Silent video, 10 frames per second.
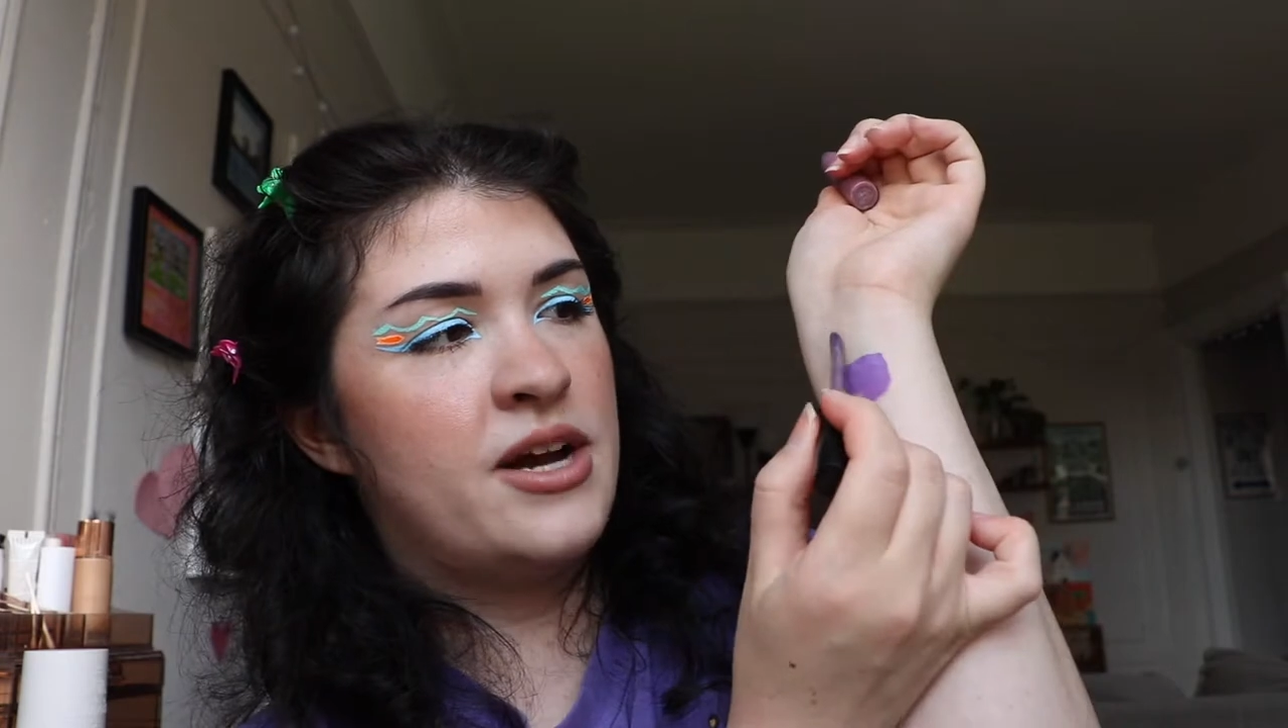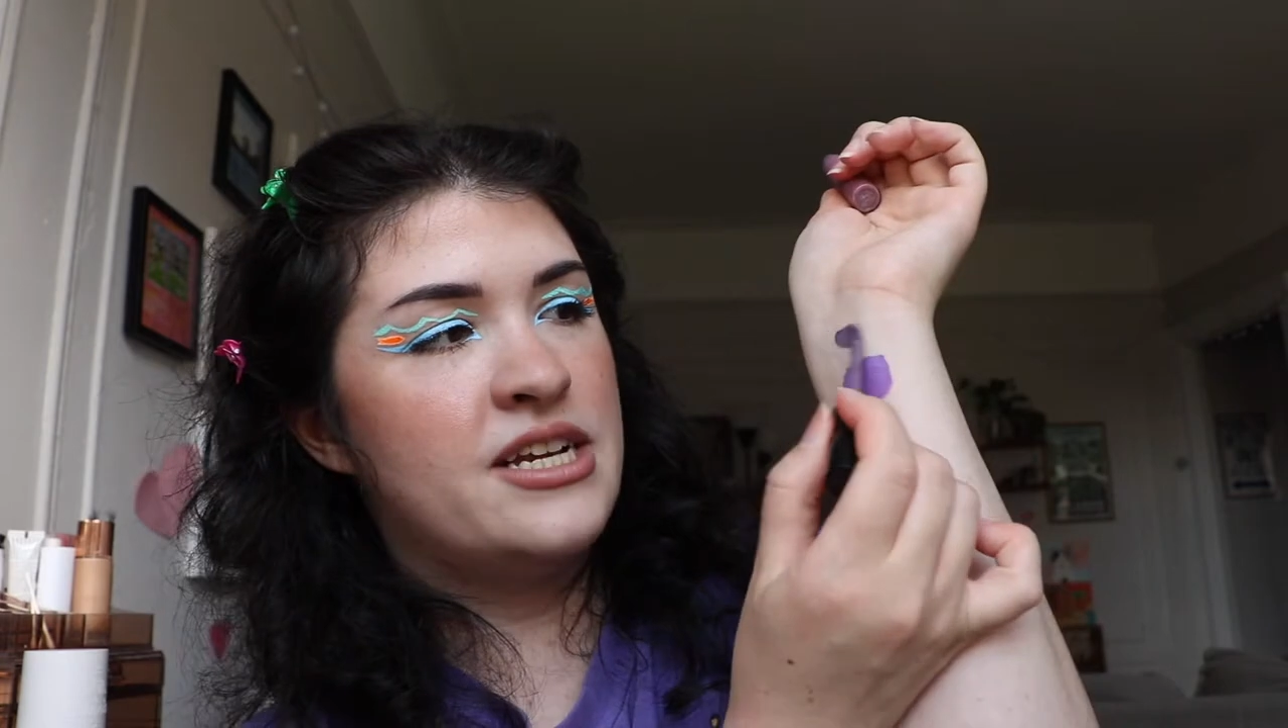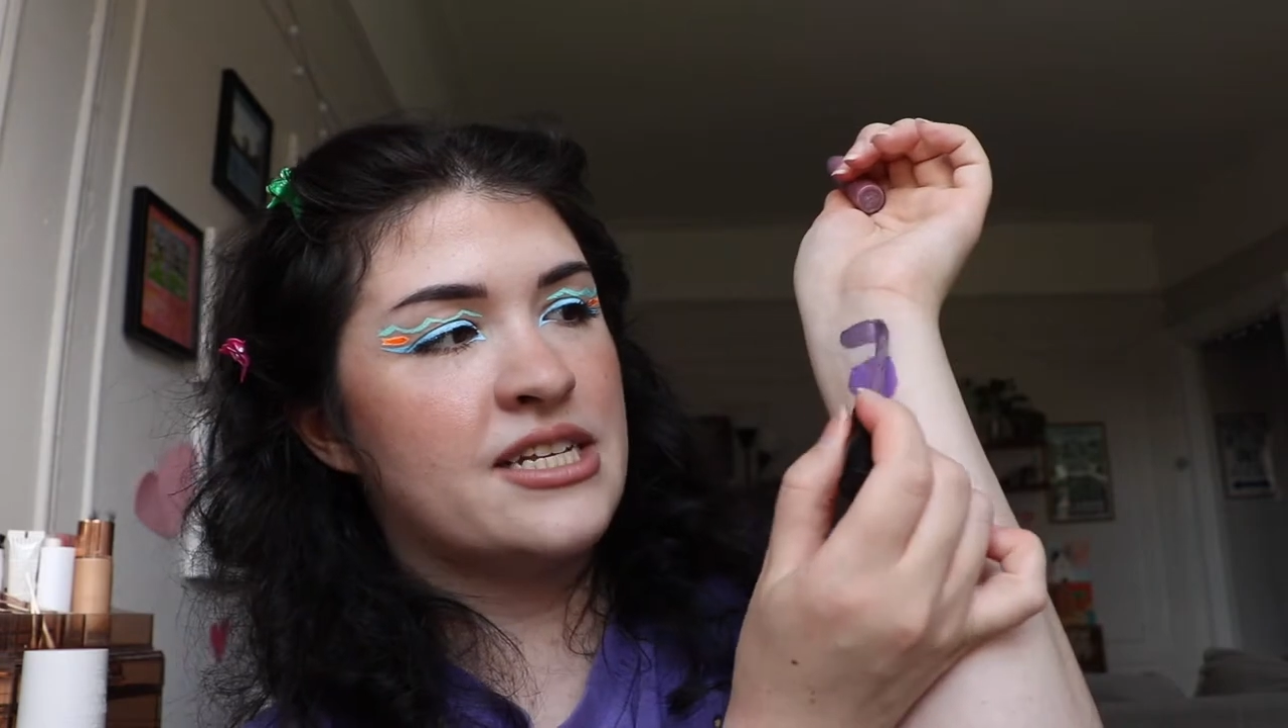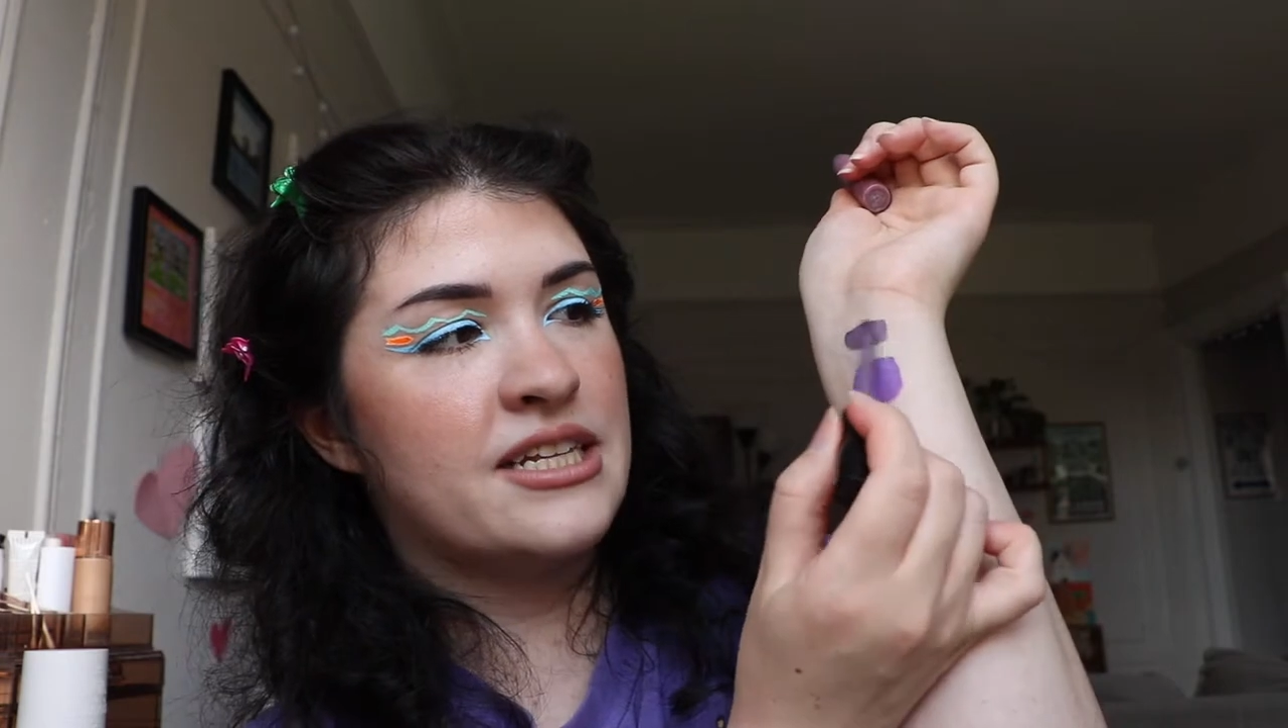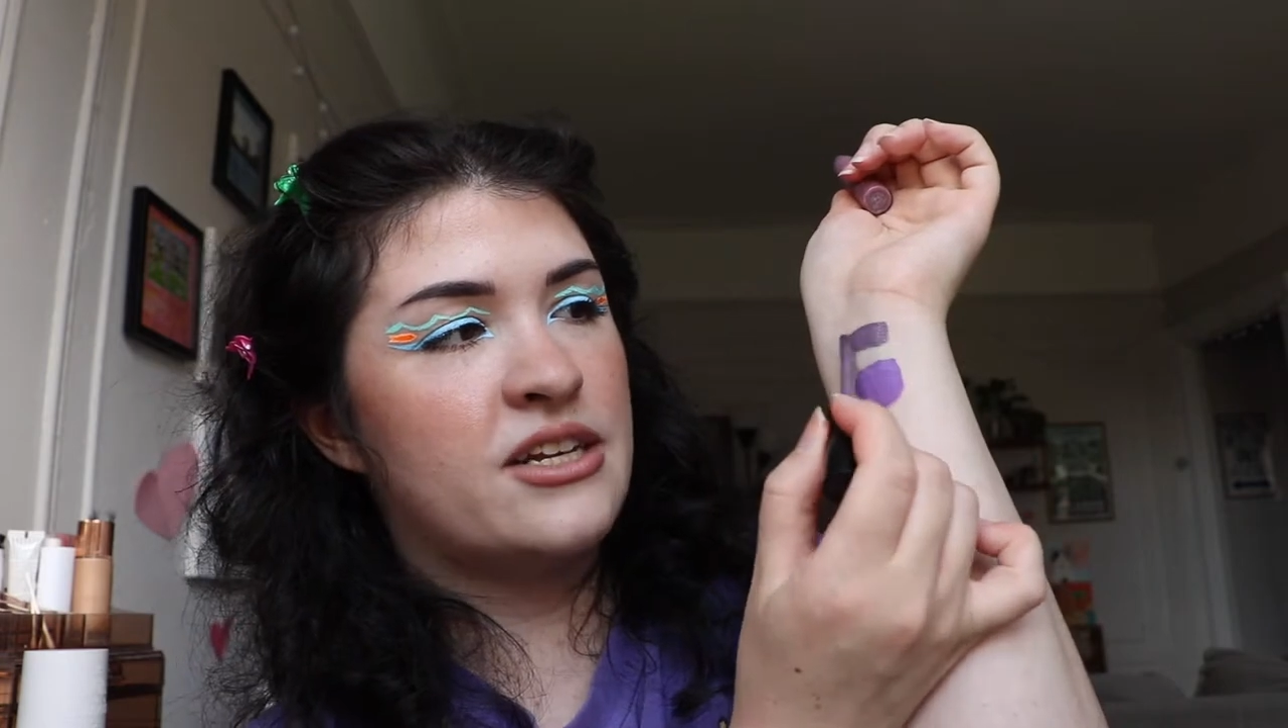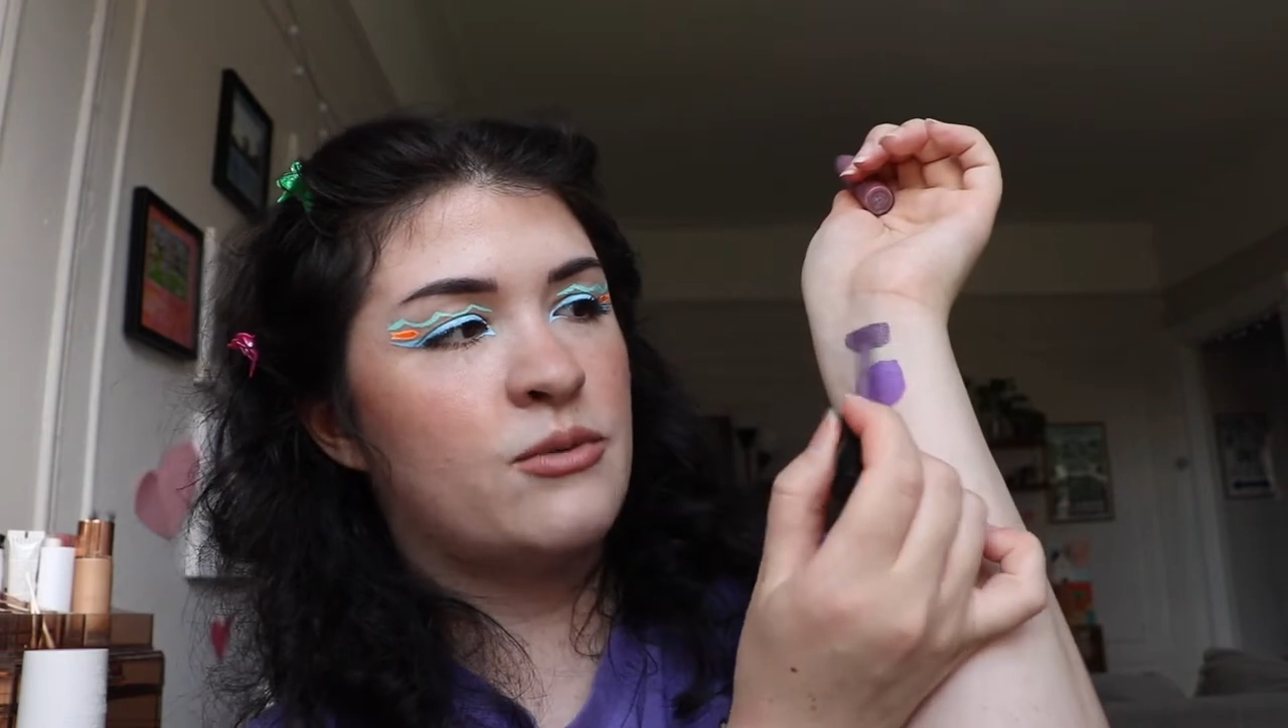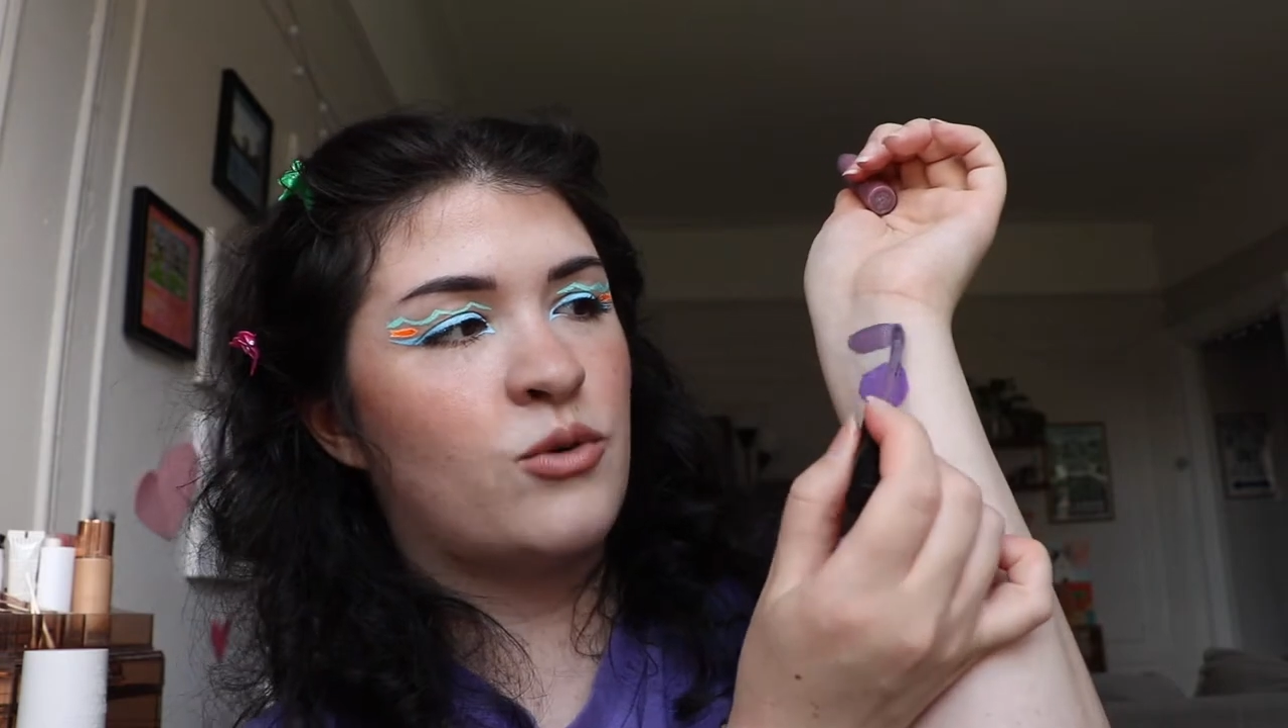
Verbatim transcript: one is a little